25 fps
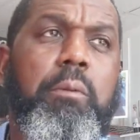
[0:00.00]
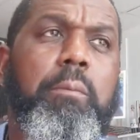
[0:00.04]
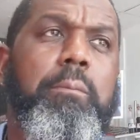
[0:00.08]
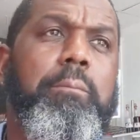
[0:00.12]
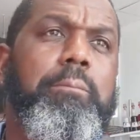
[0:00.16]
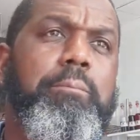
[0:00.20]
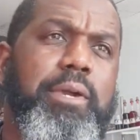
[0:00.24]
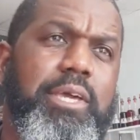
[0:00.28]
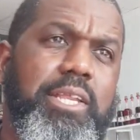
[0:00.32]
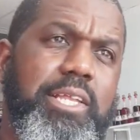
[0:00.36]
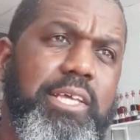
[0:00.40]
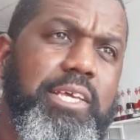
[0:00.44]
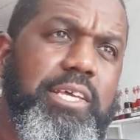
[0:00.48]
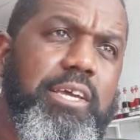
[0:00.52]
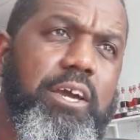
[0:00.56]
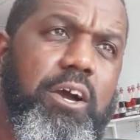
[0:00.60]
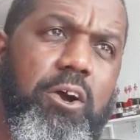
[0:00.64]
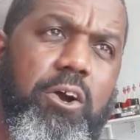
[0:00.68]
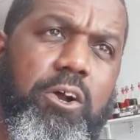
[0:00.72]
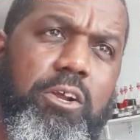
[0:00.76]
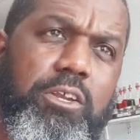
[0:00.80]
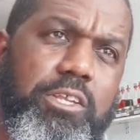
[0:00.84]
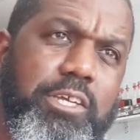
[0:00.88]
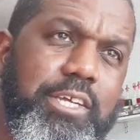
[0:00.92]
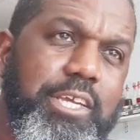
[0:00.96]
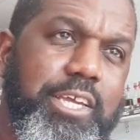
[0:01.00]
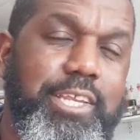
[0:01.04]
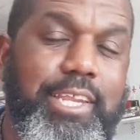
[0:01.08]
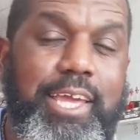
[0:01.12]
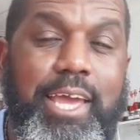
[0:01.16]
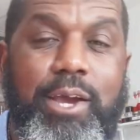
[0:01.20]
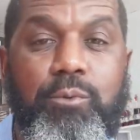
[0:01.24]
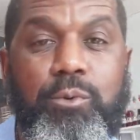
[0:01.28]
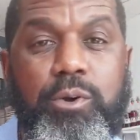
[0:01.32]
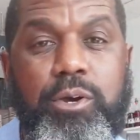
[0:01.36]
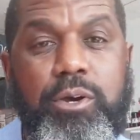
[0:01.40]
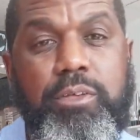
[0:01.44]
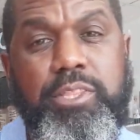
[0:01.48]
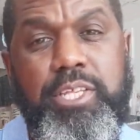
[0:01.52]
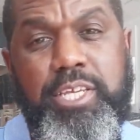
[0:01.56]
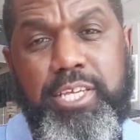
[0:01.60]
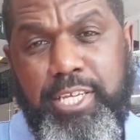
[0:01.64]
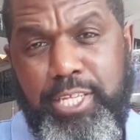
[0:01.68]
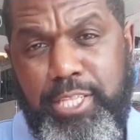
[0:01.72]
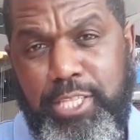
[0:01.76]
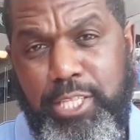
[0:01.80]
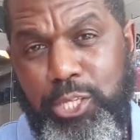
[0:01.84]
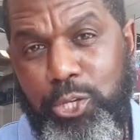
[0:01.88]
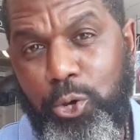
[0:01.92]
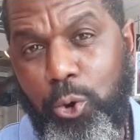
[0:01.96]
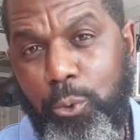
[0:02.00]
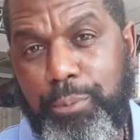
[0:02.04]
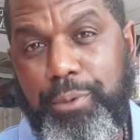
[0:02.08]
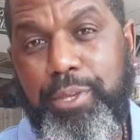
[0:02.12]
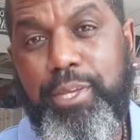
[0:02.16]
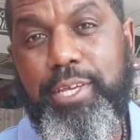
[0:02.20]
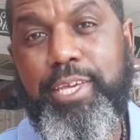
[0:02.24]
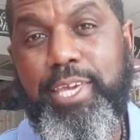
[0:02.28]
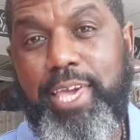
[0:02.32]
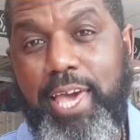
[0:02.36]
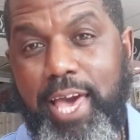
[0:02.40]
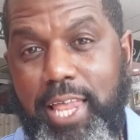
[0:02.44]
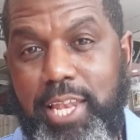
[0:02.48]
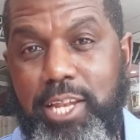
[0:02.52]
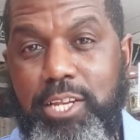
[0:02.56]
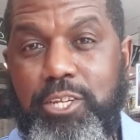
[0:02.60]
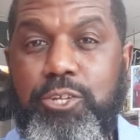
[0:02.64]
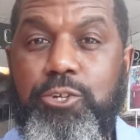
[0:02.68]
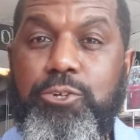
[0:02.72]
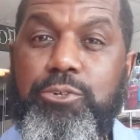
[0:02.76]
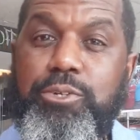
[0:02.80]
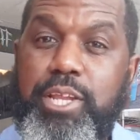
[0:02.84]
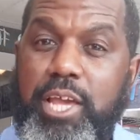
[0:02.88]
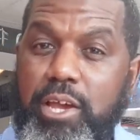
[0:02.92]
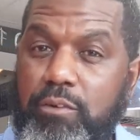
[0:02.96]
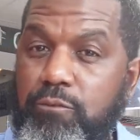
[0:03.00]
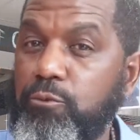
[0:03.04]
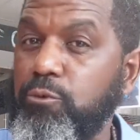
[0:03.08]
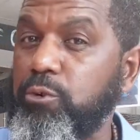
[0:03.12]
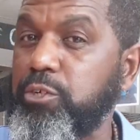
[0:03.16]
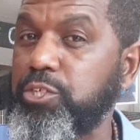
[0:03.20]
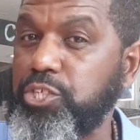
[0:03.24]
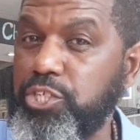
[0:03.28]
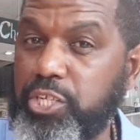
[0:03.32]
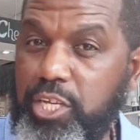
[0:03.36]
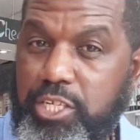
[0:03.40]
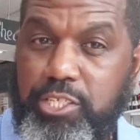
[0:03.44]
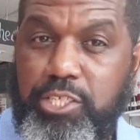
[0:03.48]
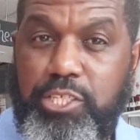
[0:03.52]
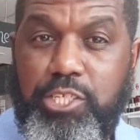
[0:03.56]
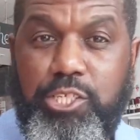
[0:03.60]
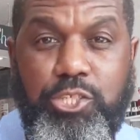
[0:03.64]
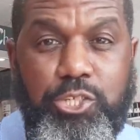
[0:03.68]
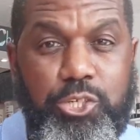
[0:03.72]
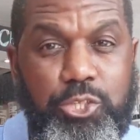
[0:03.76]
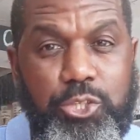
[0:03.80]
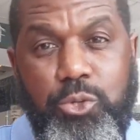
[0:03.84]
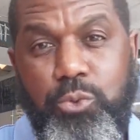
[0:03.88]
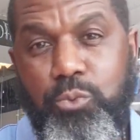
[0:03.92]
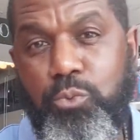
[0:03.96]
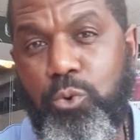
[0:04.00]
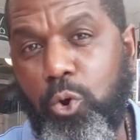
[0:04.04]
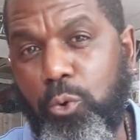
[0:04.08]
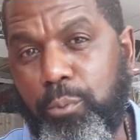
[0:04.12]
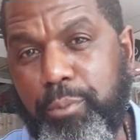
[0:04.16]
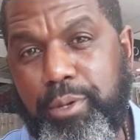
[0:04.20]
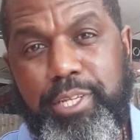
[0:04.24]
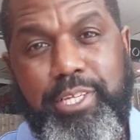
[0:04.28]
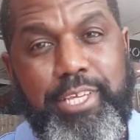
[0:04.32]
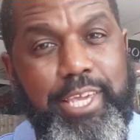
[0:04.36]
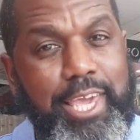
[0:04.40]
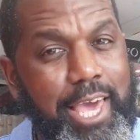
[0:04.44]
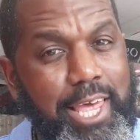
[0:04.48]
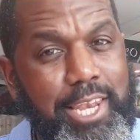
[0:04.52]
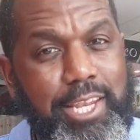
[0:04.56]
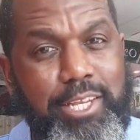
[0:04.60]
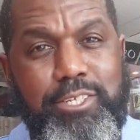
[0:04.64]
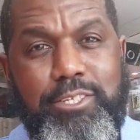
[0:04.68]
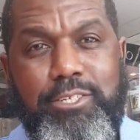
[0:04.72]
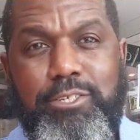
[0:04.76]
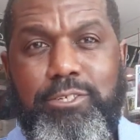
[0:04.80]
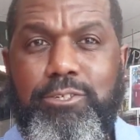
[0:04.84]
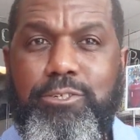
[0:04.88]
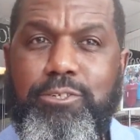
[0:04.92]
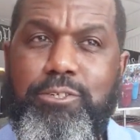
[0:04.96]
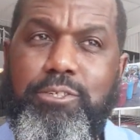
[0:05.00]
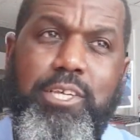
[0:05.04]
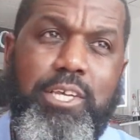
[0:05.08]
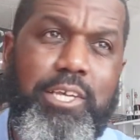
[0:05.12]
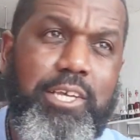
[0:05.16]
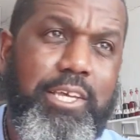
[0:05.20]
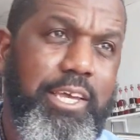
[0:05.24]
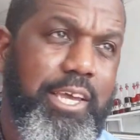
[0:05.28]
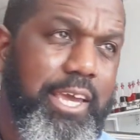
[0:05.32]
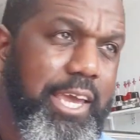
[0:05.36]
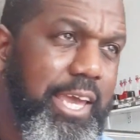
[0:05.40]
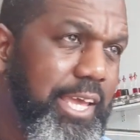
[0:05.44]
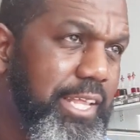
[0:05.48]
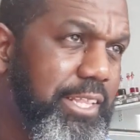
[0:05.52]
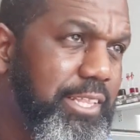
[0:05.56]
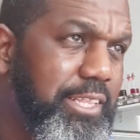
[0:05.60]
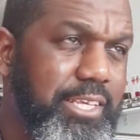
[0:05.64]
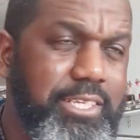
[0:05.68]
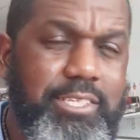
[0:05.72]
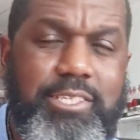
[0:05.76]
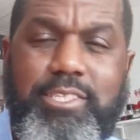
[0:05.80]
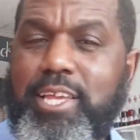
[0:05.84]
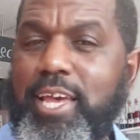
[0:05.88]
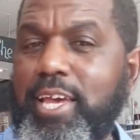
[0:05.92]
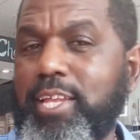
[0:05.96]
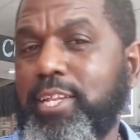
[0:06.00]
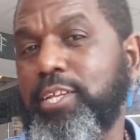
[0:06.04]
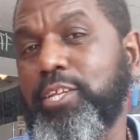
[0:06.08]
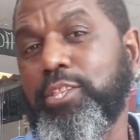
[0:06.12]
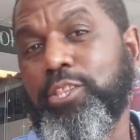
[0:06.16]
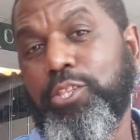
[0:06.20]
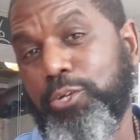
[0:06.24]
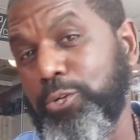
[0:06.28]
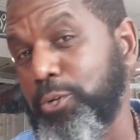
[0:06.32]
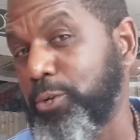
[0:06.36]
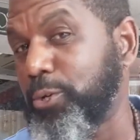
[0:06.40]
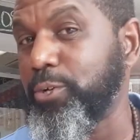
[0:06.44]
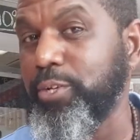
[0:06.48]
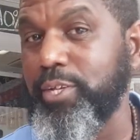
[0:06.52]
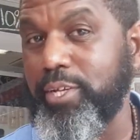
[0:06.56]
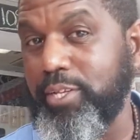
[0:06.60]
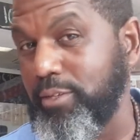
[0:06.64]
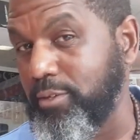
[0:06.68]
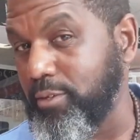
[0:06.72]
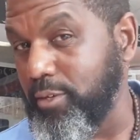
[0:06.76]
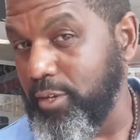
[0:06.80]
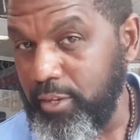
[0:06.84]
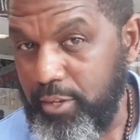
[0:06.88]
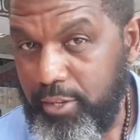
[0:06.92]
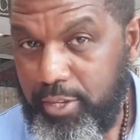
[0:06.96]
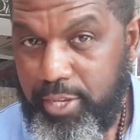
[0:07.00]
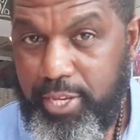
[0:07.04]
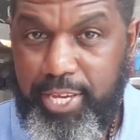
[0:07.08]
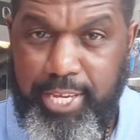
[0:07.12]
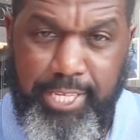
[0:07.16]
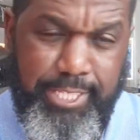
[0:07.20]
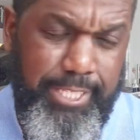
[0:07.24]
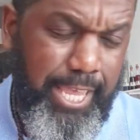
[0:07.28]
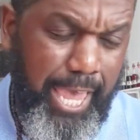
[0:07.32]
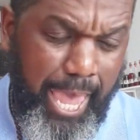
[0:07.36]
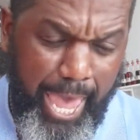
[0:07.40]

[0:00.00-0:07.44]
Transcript: many are looking at, well, the Ethiopian calendar never adjusted to the Roman calendars and this, that, and the third, and it's